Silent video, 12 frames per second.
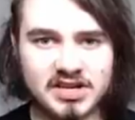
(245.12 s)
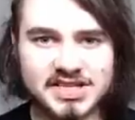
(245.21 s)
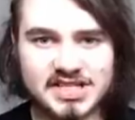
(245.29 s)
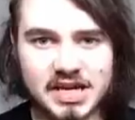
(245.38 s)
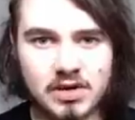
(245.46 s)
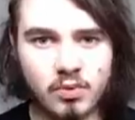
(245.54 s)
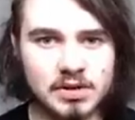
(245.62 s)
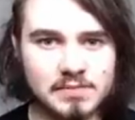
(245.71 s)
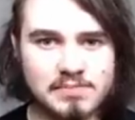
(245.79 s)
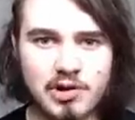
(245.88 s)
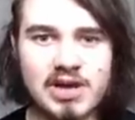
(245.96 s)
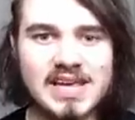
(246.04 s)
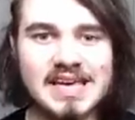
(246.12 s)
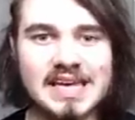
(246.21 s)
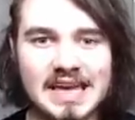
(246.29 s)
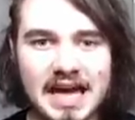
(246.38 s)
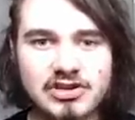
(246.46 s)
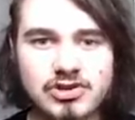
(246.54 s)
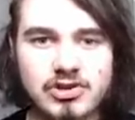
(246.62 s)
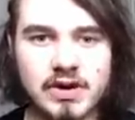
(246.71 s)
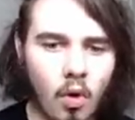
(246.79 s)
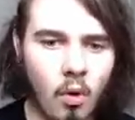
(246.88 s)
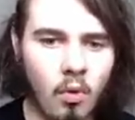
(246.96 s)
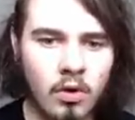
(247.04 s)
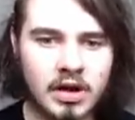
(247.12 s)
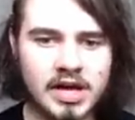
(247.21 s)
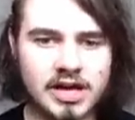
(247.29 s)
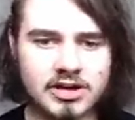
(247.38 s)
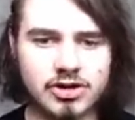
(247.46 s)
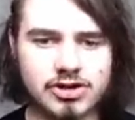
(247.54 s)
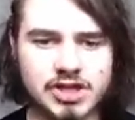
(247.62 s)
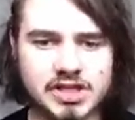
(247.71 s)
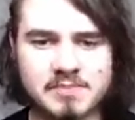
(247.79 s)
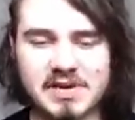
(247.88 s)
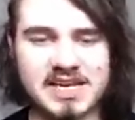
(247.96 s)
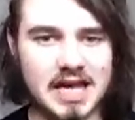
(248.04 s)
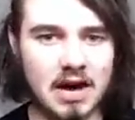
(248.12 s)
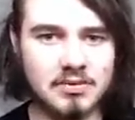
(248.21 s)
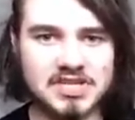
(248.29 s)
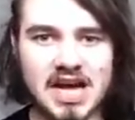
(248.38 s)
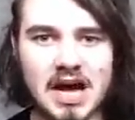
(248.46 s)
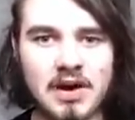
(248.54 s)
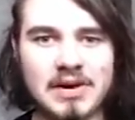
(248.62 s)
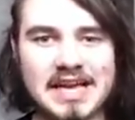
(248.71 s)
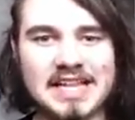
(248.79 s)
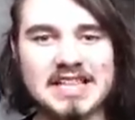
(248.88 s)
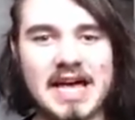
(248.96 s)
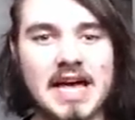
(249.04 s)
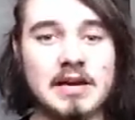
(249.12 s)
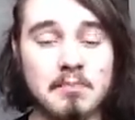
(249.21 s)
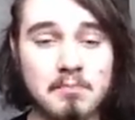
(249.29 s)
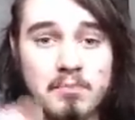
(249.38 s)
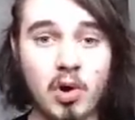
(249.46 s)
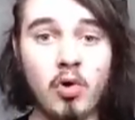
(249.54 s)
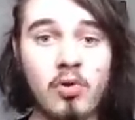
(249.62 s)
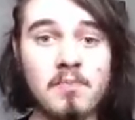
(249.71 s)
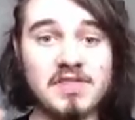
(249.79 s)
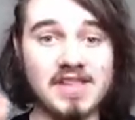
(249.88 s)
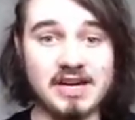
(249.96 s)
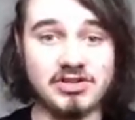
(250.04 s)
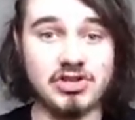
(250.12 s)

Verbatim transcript: did with Breaking and Entering. Or it could just be a countdown and then boom, there's the